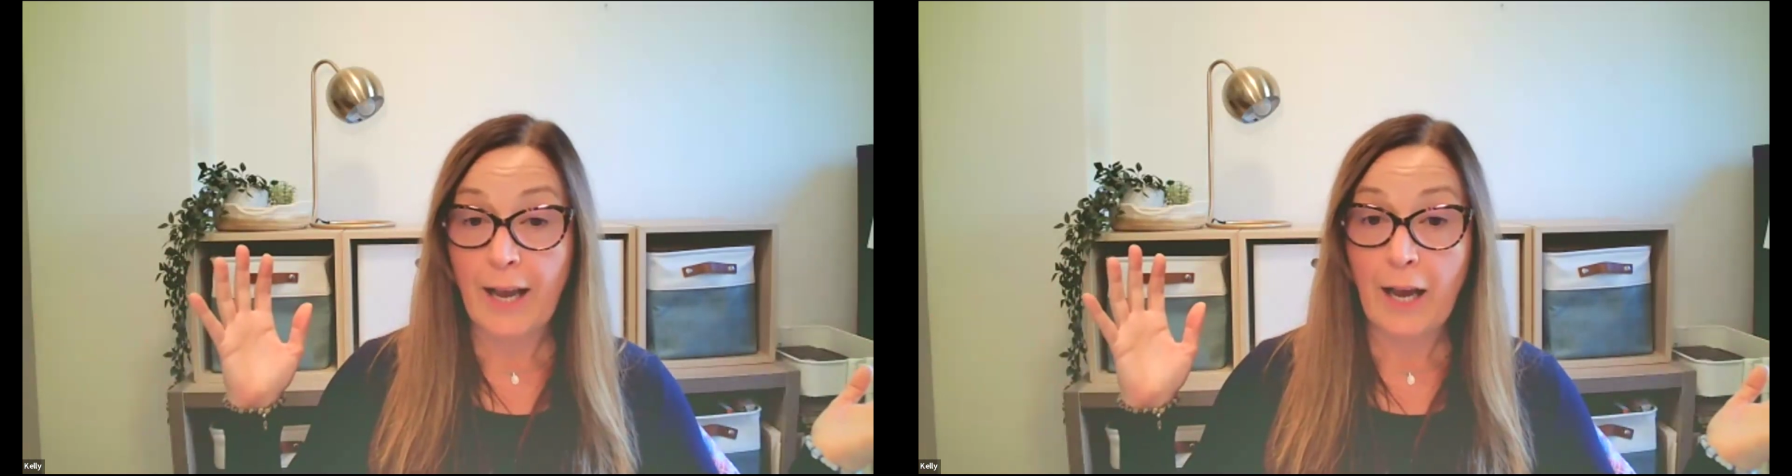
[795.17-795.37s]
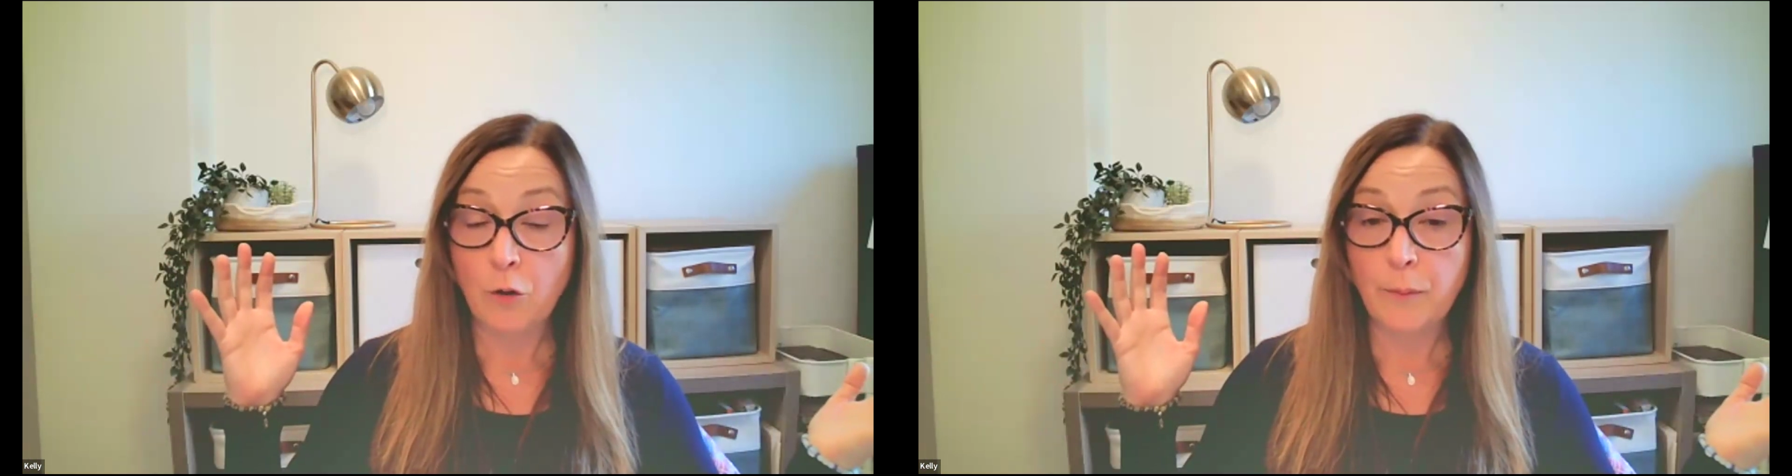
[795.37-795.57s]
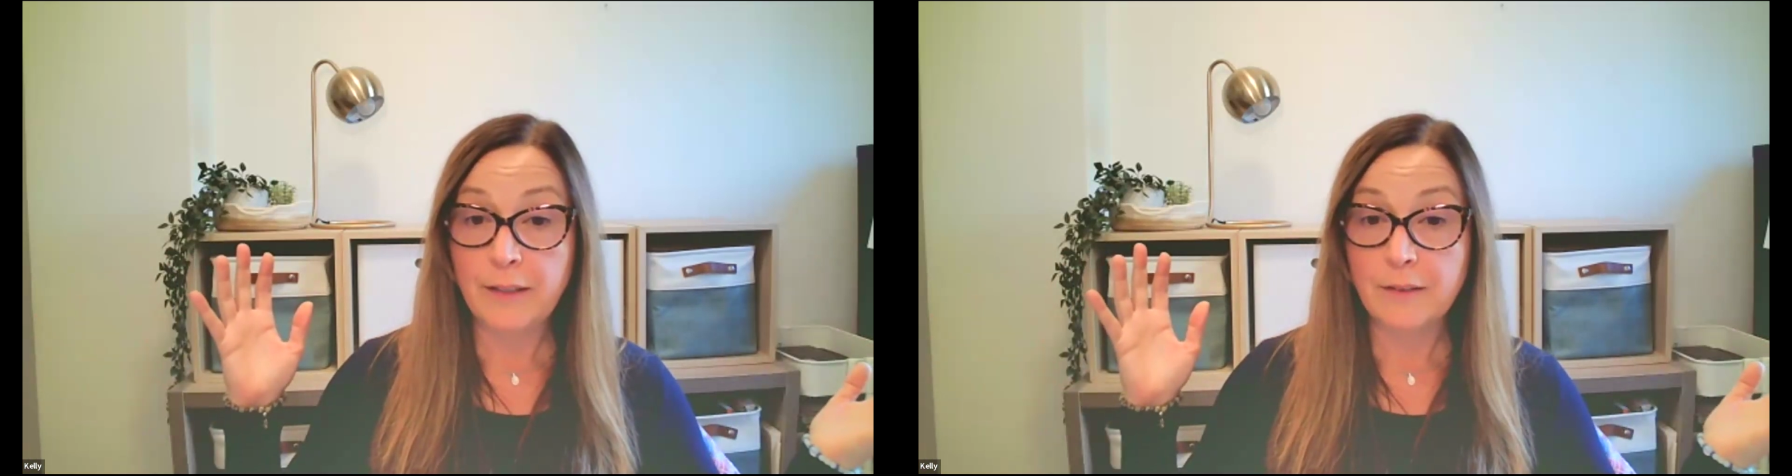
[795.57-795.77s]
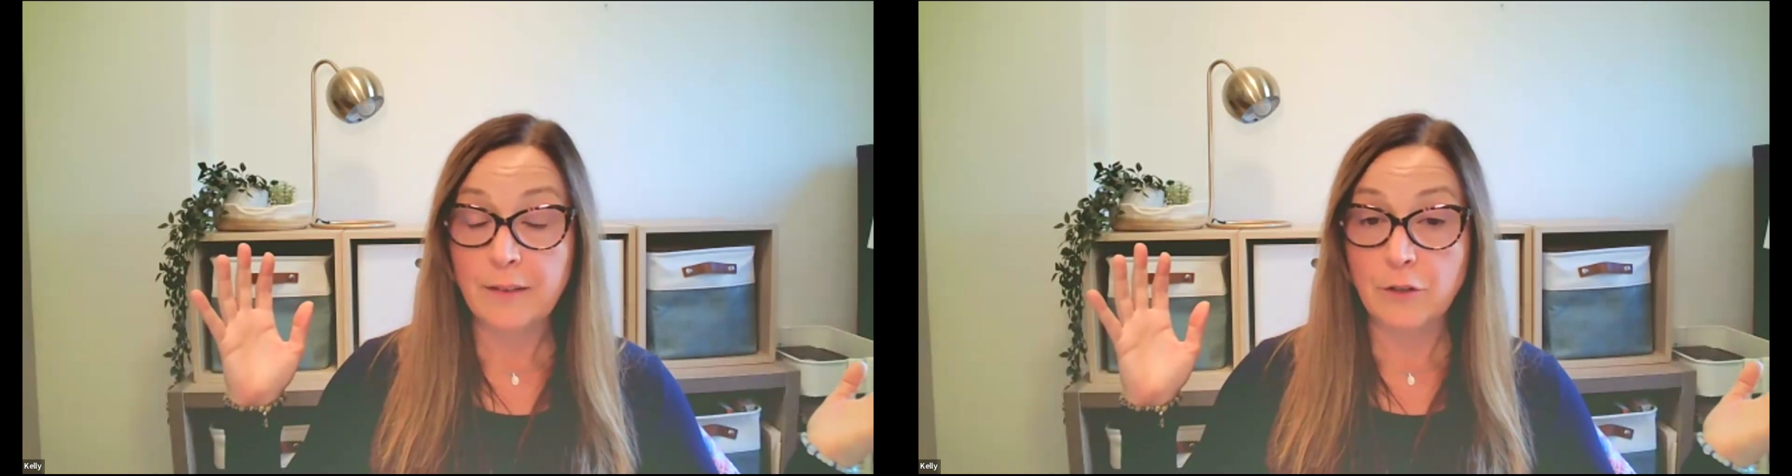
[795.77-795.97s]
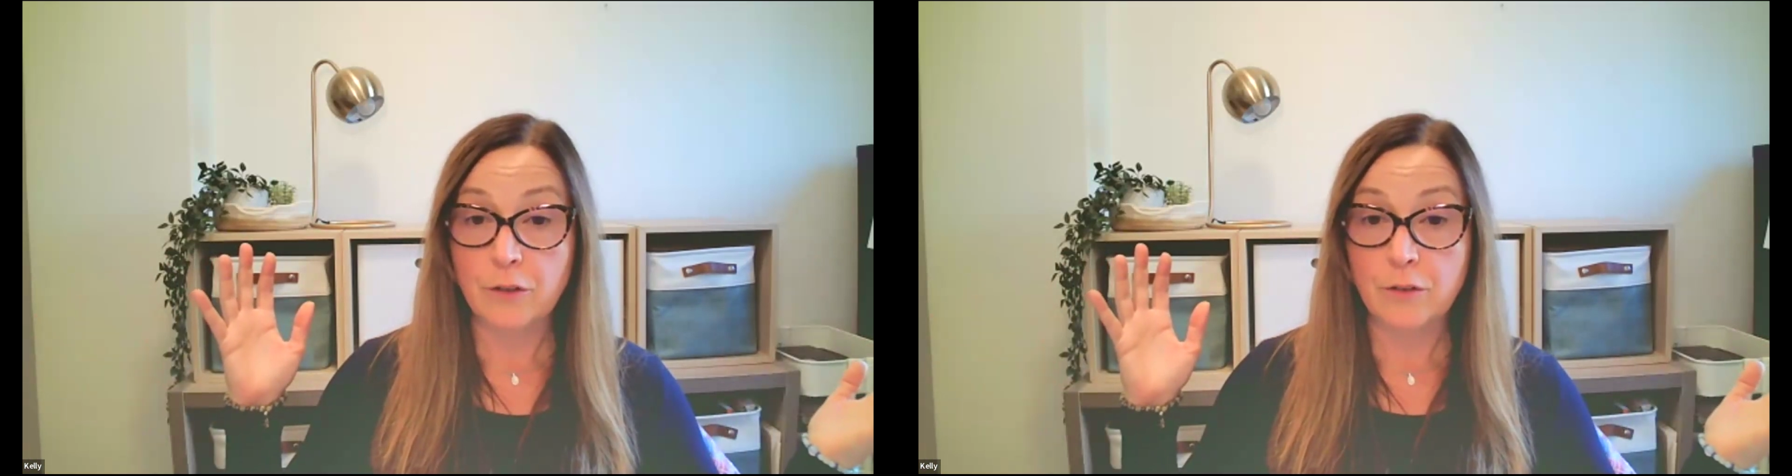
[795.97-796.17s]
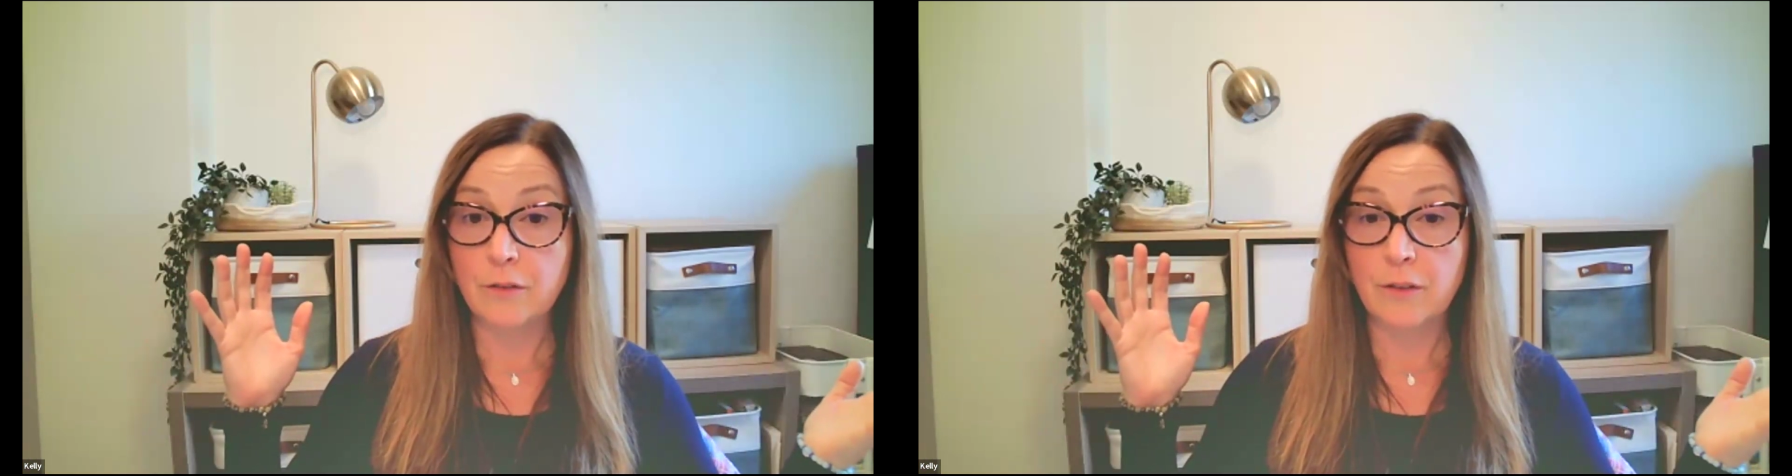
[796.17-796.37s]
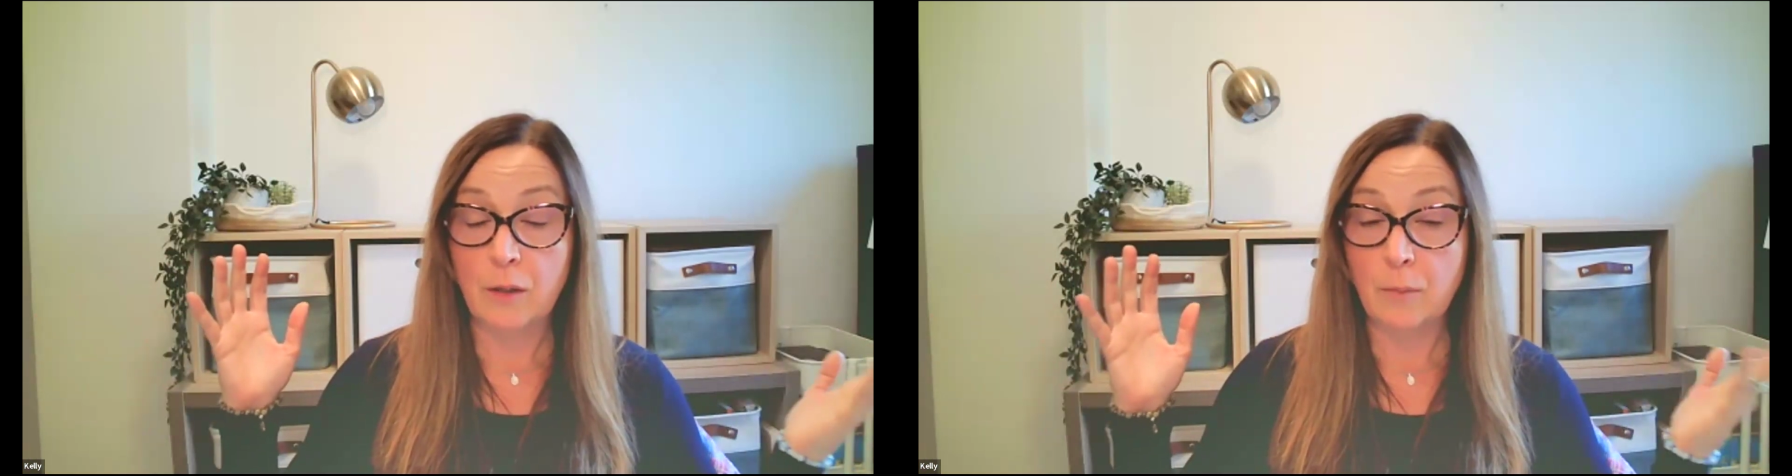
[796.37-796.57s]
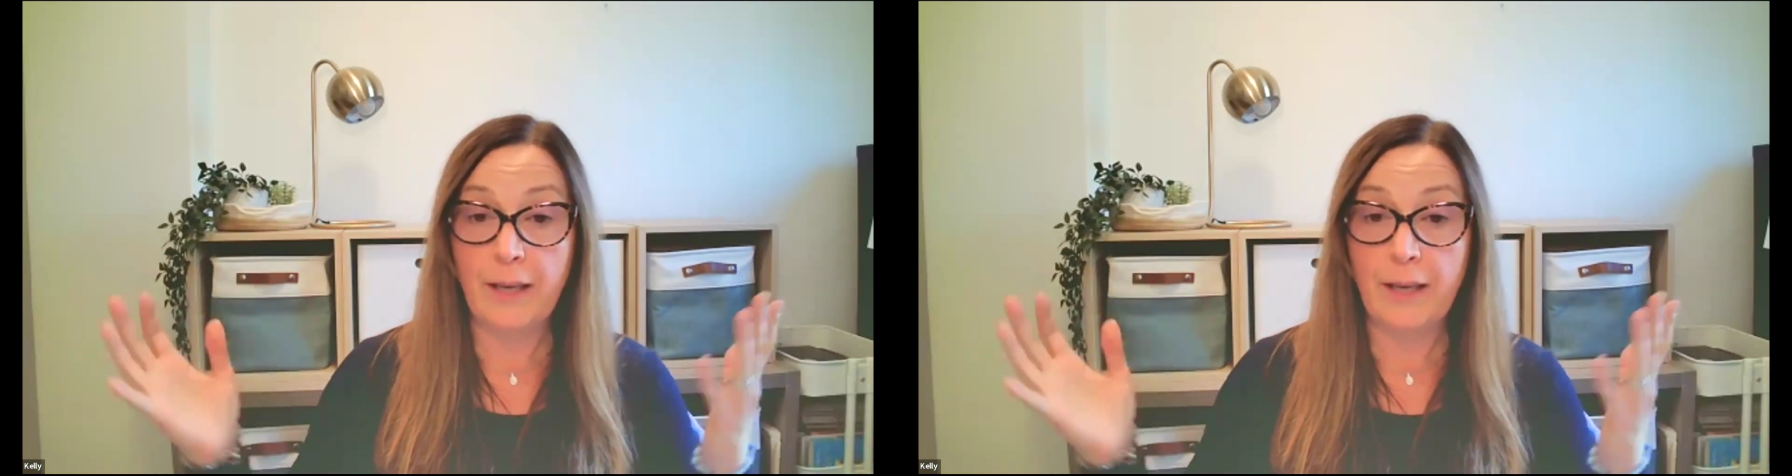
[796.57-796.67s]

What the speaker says: how many sessions they